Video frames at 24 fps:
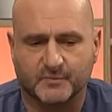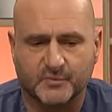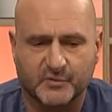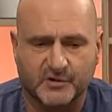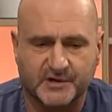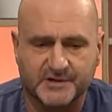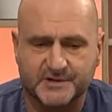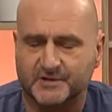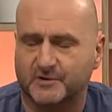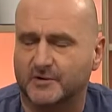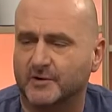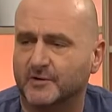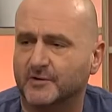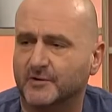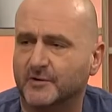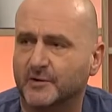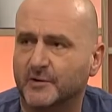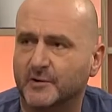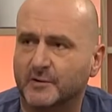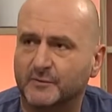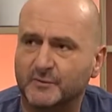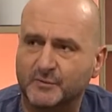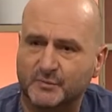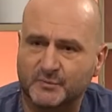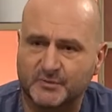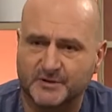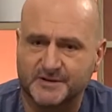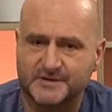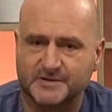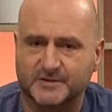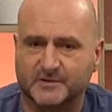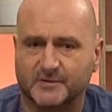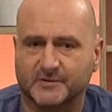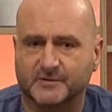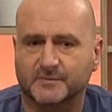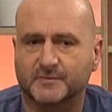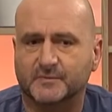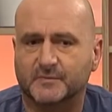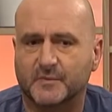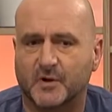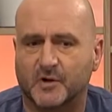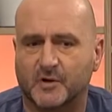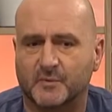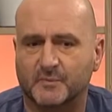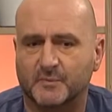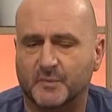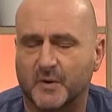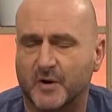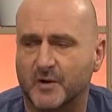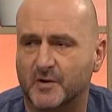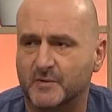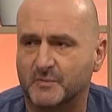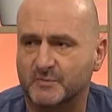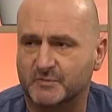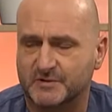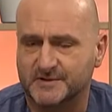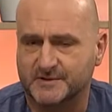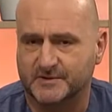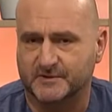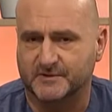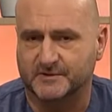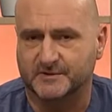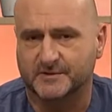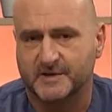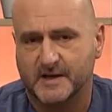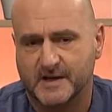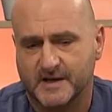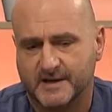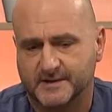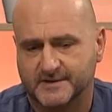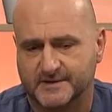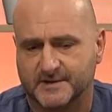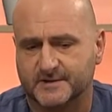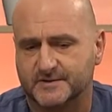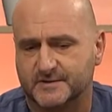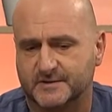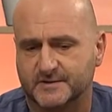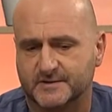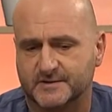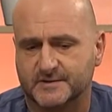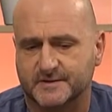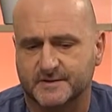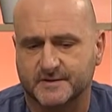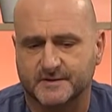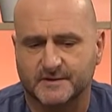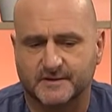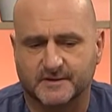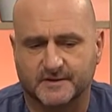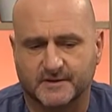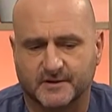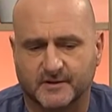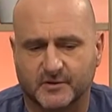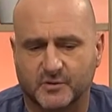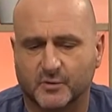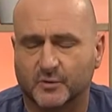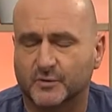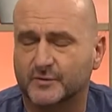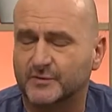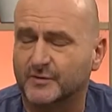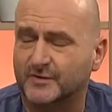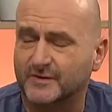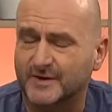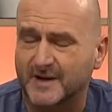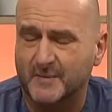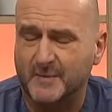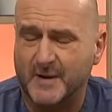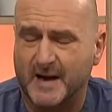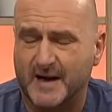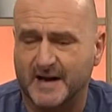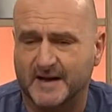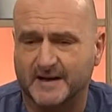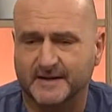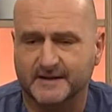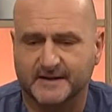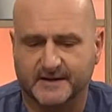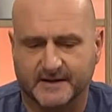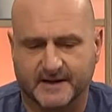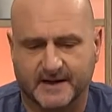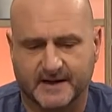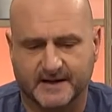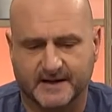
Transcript: pressure on nerves, pressure on, on bone, pressure on tissues causes that pain,